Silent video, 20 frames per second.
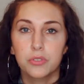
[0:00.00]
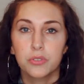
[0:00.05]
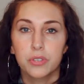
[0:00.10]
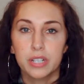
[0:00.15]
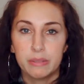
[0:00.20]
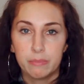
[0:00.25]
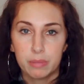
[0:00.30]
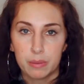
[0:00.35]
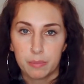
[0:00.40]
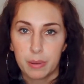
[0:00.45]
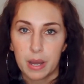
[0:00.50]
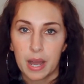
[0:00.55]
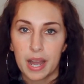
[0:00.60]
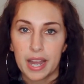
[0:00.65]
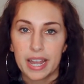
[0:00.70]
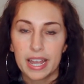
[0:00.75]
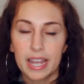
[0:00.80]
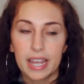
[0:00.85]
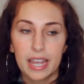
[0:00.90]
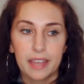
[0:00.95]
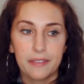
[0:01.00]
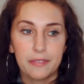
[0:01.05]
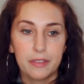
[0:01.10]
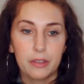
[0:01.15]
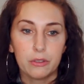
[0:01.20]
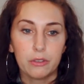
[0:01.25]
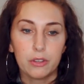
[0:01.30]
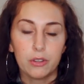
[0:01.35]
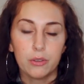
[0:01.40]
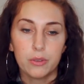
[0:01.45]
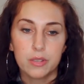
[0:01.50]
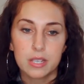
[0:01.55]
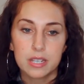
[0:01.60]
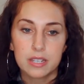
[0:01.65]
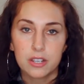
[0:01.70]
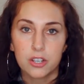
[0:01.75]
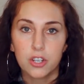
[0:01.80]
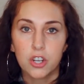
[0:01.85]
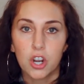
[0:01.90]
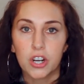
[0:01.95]
green papaya and they'll use it
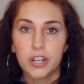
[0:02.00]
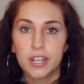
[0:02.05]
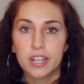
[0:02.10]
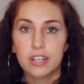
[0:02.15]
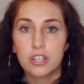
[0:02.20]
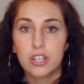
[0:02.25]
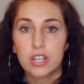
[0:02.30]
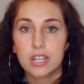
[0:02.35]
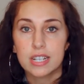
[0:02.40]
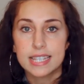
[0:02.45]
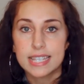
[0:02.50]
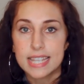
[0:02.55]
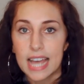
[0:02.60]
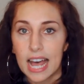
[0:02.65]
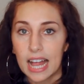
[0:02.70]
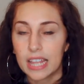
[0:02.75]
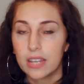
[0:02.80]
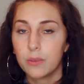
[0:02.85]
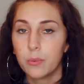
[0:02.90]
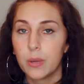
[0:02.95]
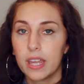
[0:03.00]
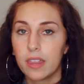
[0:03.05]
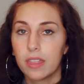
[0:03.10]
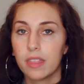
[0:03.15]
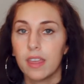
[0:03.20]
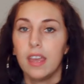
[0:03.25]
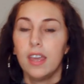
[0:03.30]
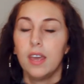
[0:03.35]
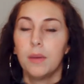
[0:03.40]
to garnish a salad with.